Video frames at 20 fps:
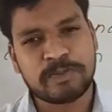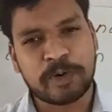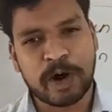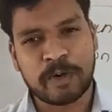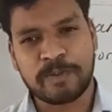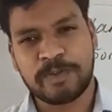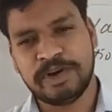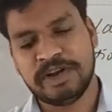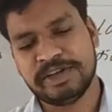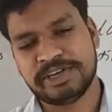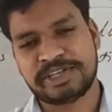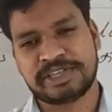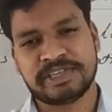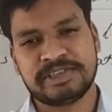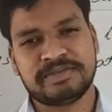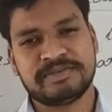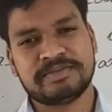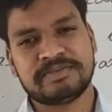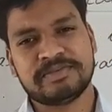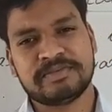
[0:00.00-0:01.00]
population
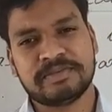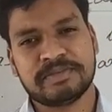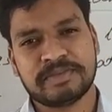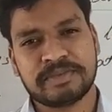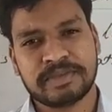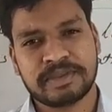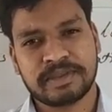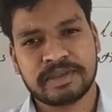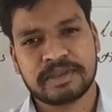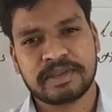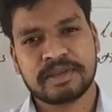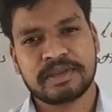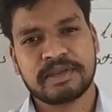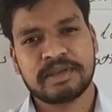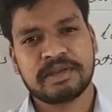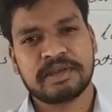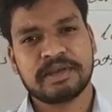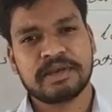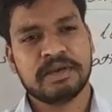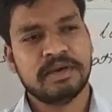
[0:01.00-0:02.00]

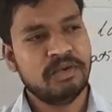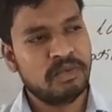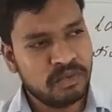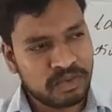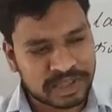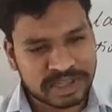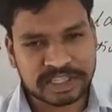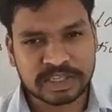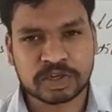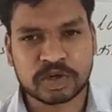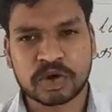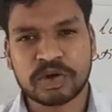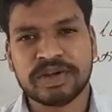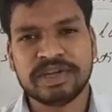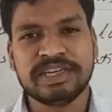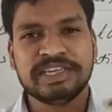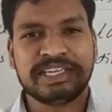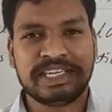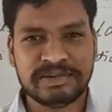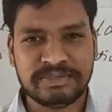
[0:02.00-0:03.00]
with the
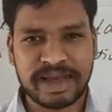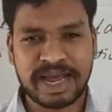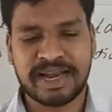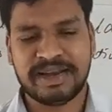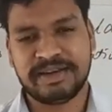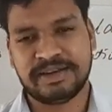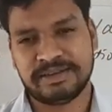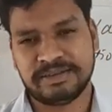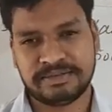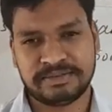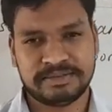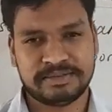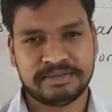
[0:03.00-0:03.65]
growing demand,